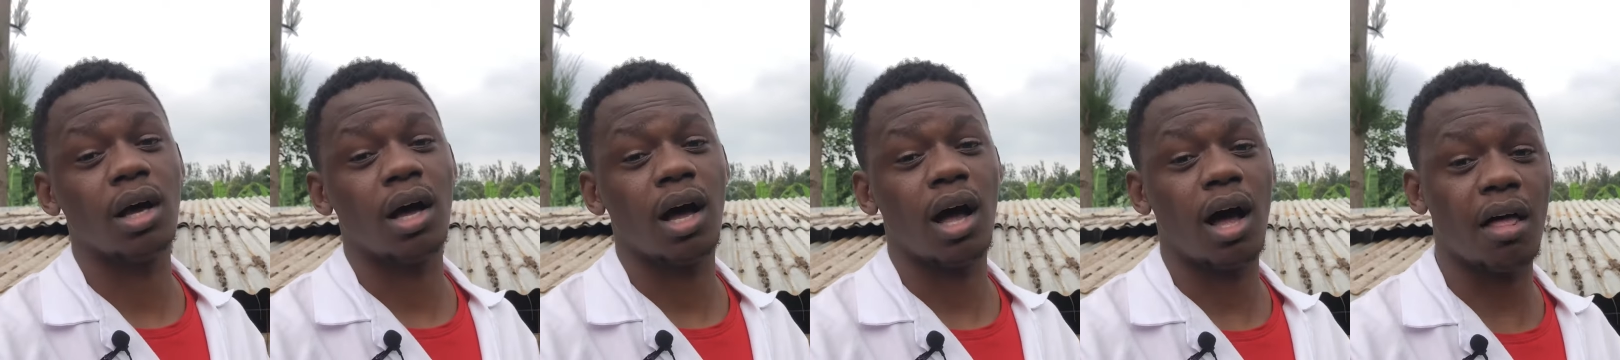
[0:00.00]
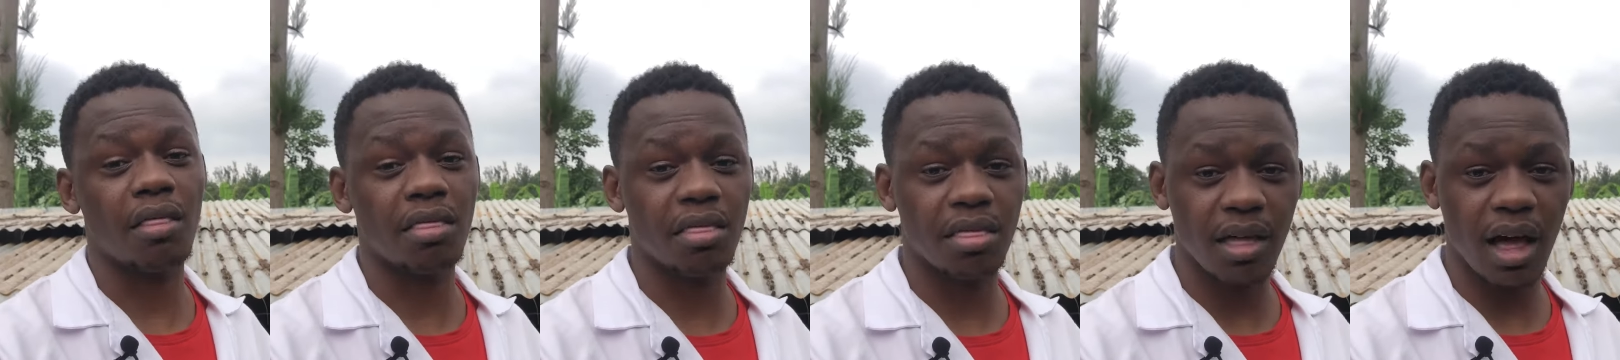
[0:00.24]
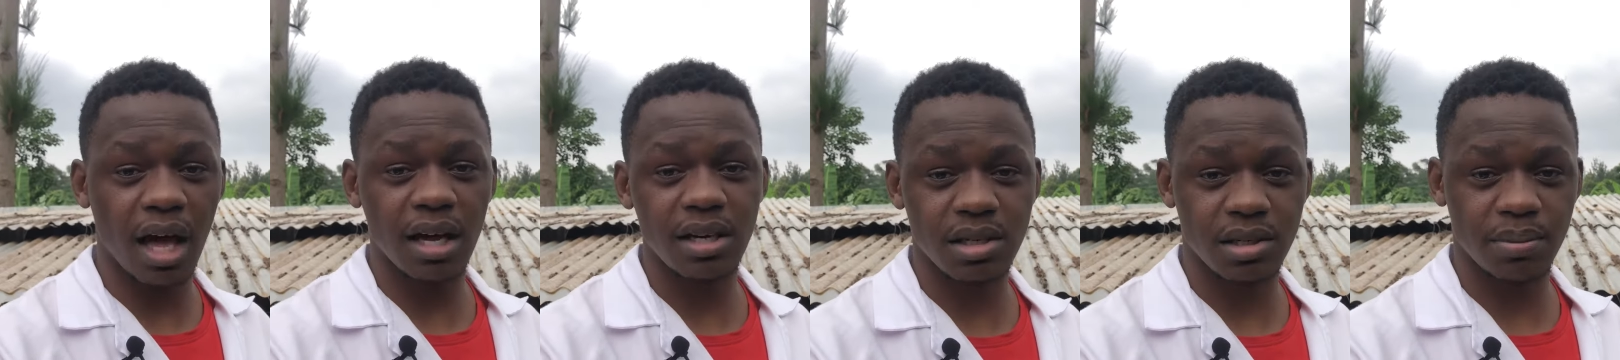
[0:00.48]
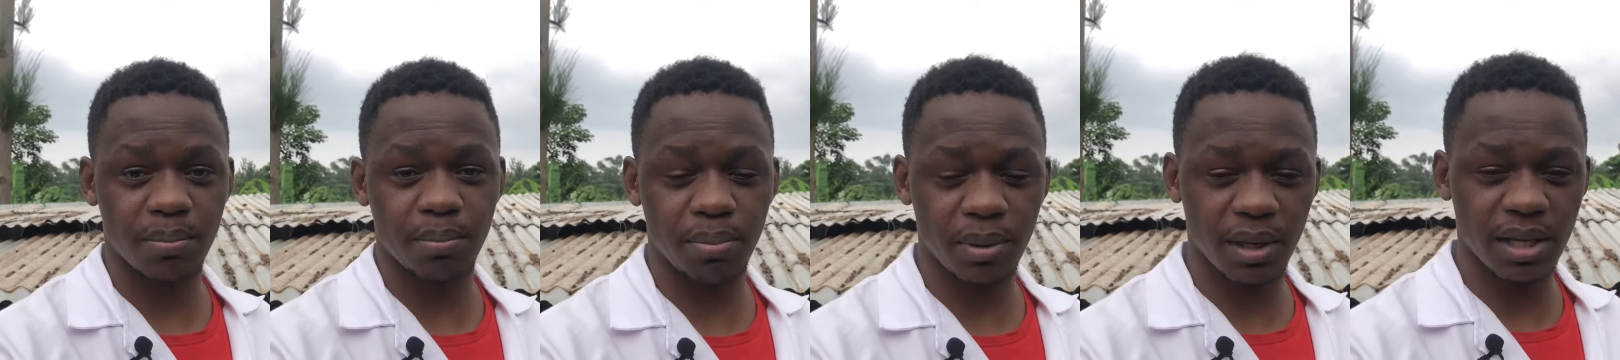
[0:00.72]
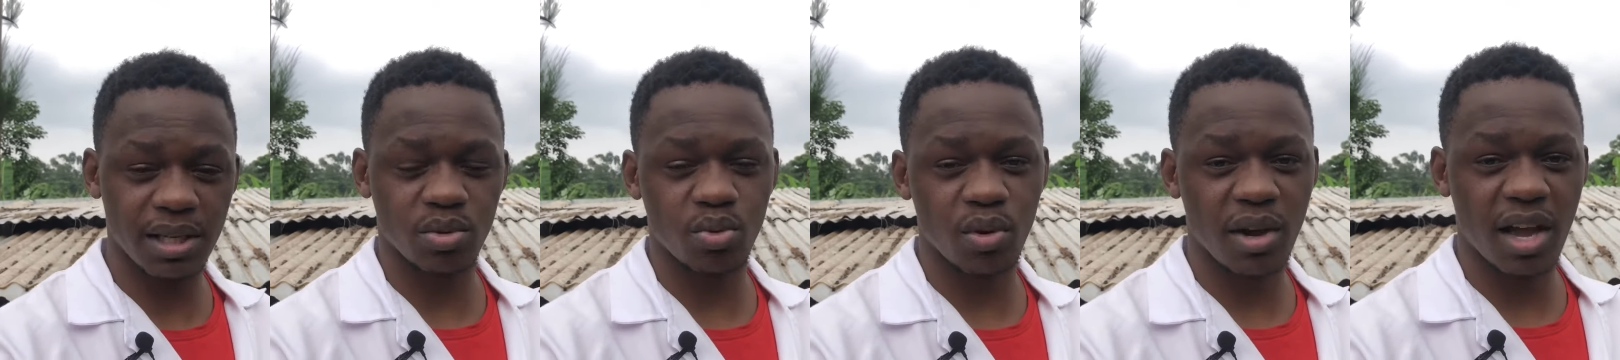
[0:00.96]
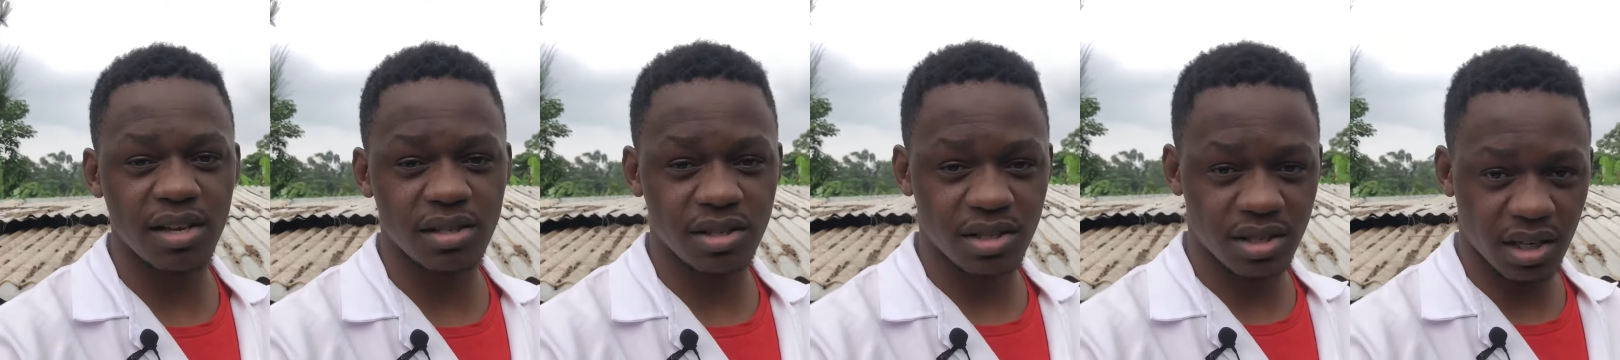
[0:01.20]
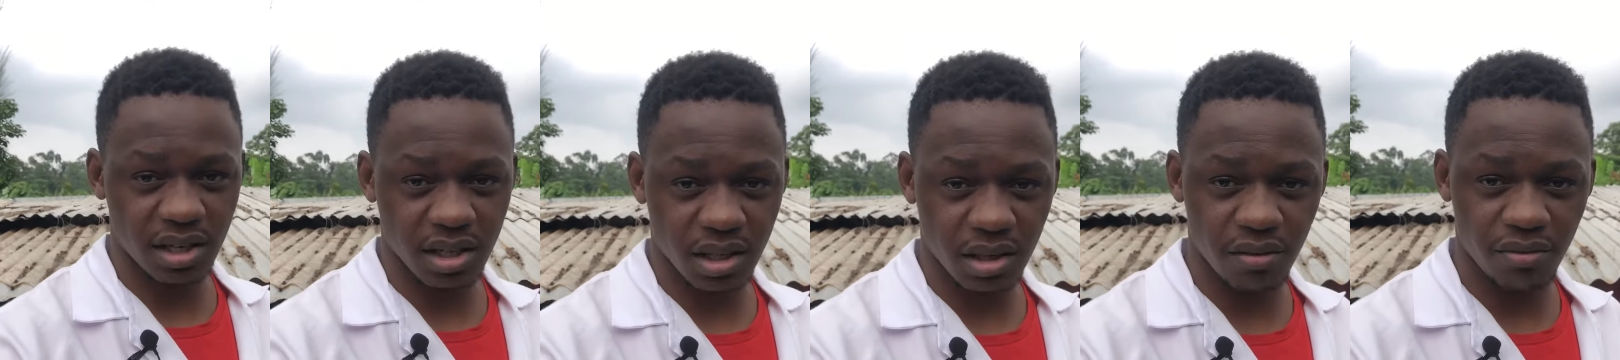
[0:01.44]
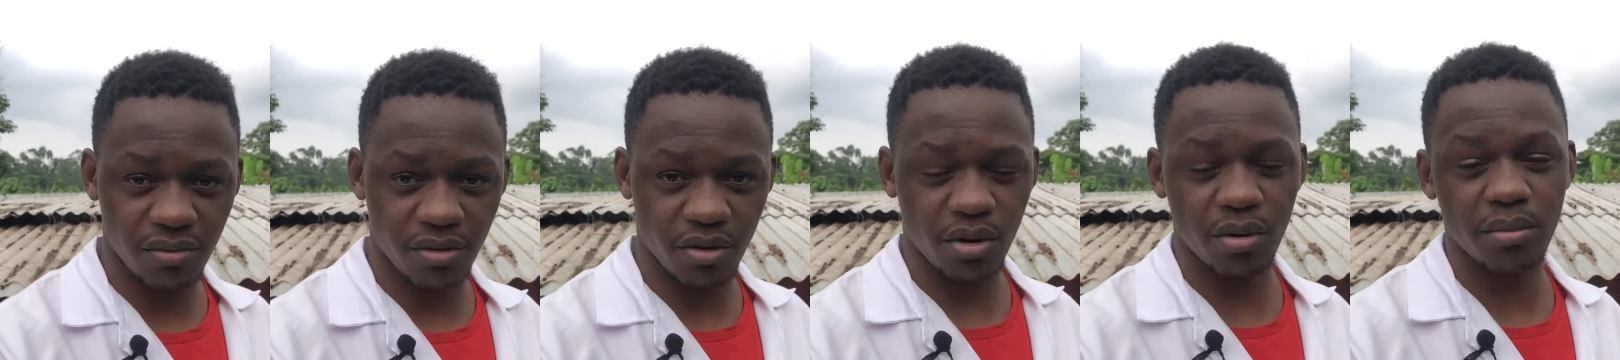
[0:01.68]
and that place where i
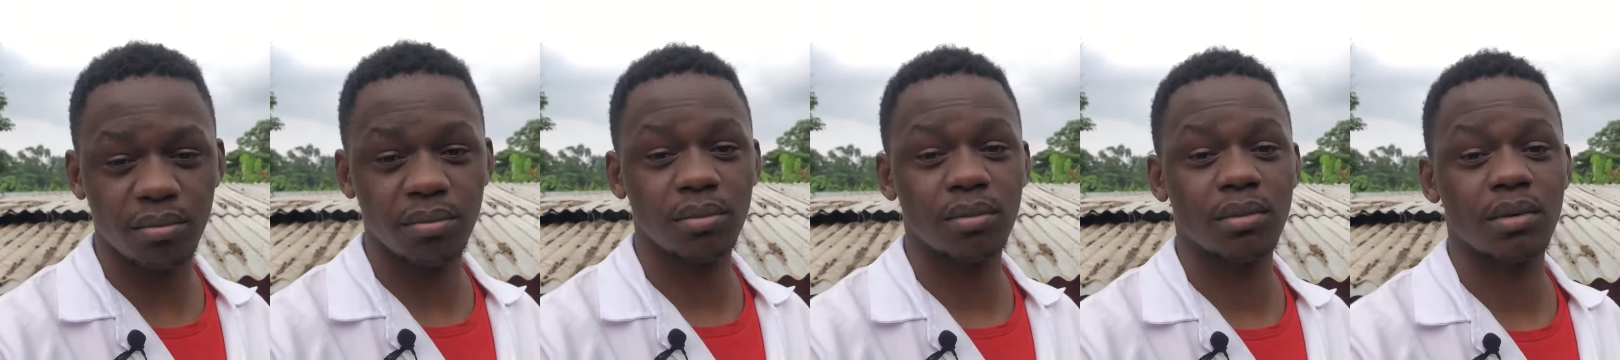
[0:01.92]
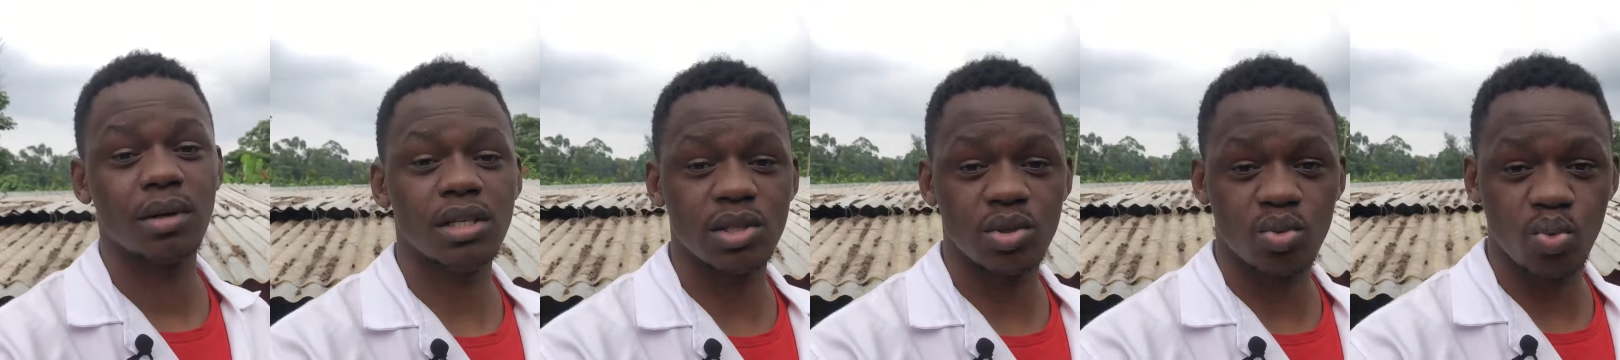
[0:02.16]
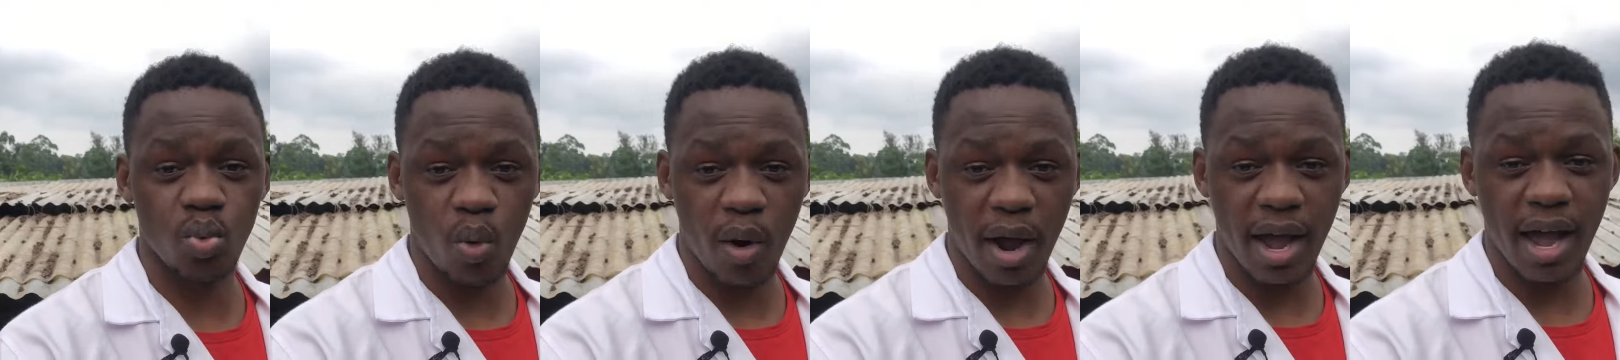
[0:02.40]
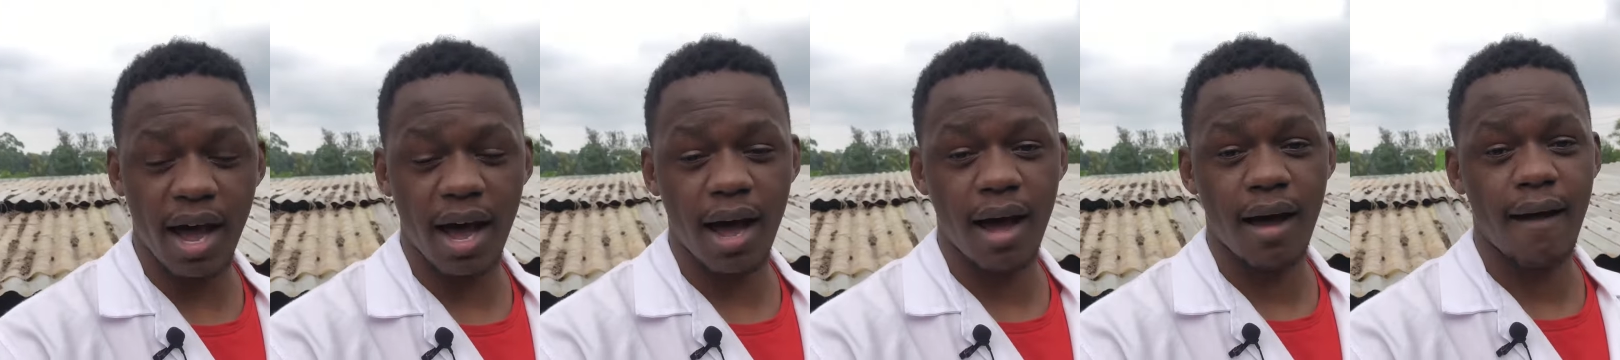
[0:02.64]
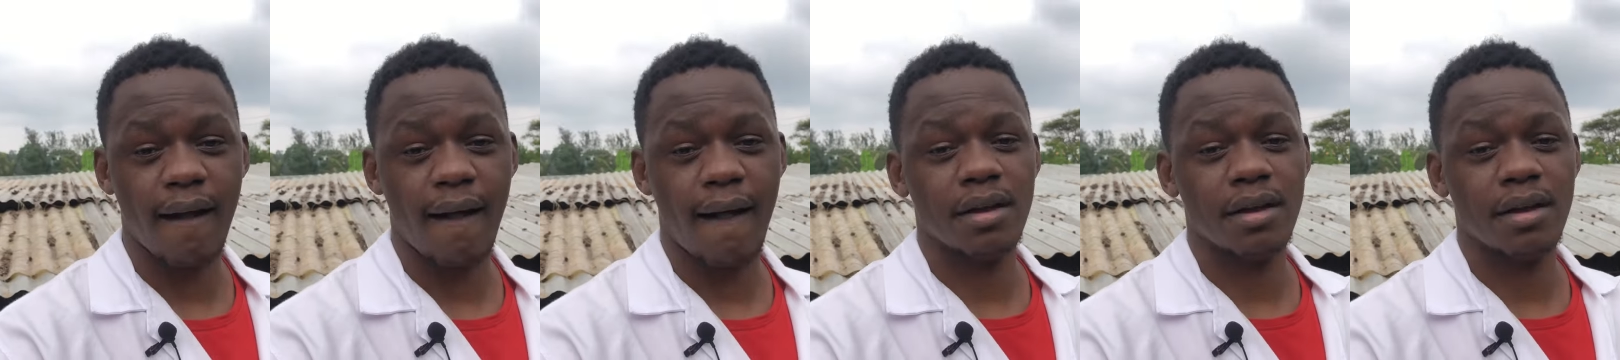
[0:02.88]
started from is where